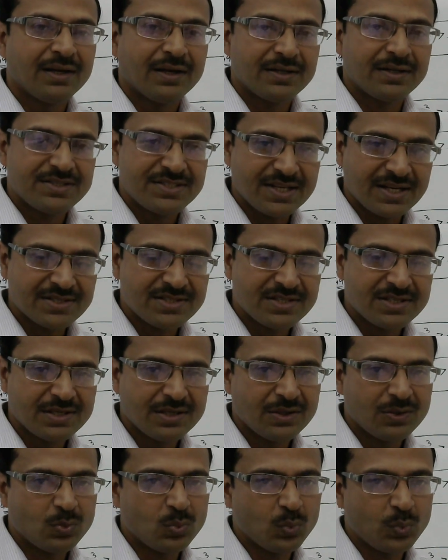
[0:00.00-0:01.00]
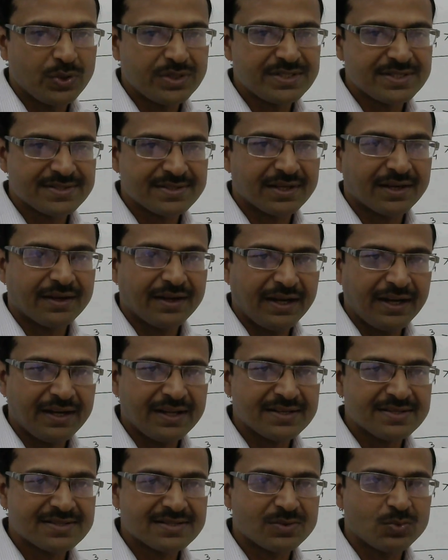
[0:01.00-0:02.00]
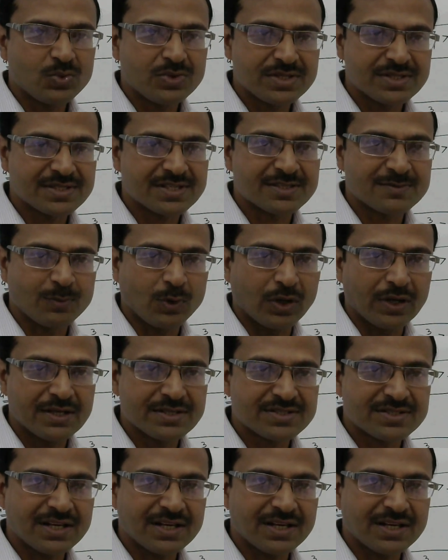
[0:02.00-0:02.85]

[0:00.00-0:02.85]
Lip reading: judge which is the greatest, which is the smallest,